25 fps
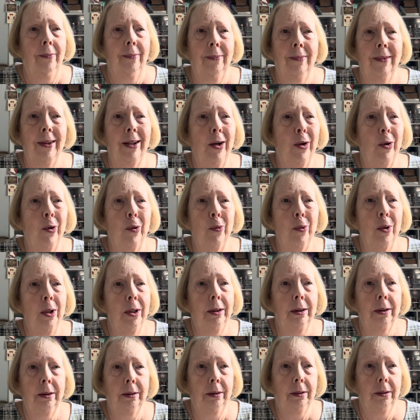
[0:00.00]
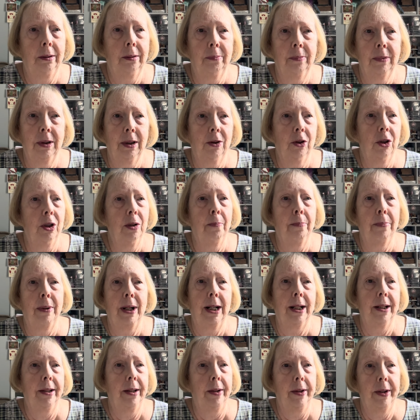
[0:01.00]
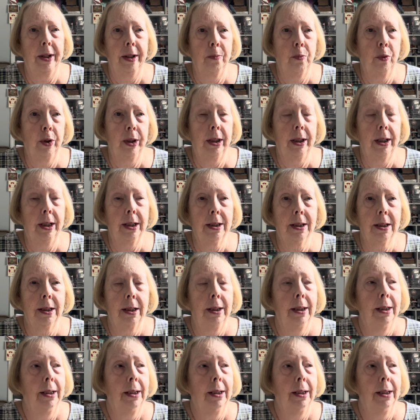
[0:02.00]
No, I'm not going to bother them with this.